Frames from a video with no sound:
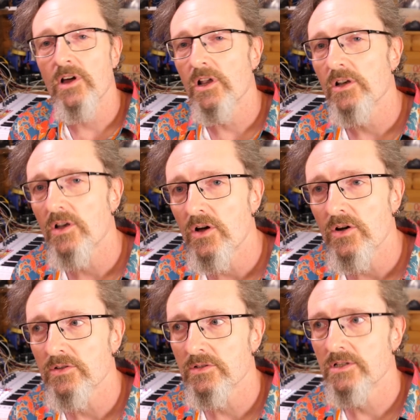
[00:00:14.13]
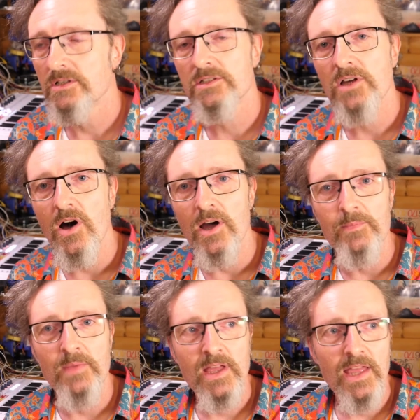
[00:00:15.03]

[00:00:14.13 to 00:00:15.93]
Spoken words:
a long time